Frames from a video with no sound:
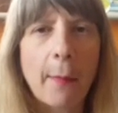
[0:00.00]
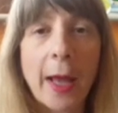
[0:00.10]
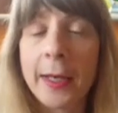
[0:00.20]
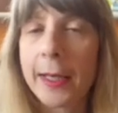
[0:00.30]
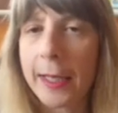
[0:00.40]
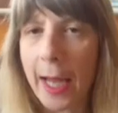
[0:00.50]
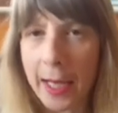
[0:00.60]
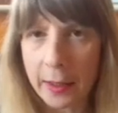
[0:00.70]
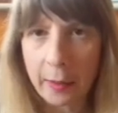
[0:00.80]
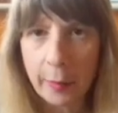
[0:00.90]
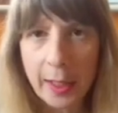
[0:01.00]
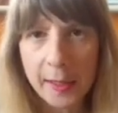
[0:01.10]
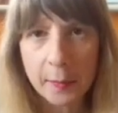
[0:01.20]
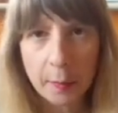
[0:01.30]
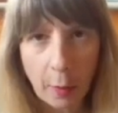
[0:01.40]
And again,
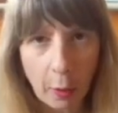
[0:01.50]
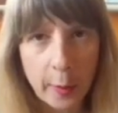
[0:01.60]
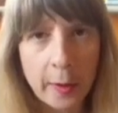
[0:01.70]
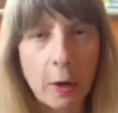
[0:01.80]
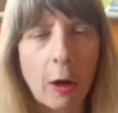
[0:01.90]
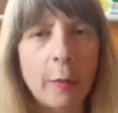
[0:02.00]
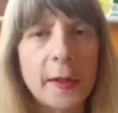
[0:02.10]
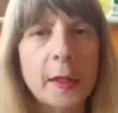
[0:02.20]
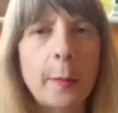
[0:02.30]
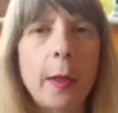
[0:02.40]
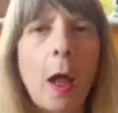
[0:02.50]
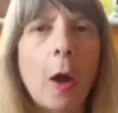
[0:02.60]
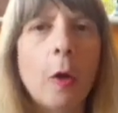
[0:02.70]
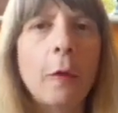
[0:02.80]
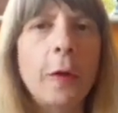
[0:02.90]
please pop in the comments
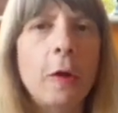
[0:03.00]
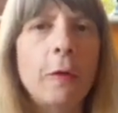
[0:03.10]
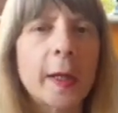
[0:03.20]
below if you've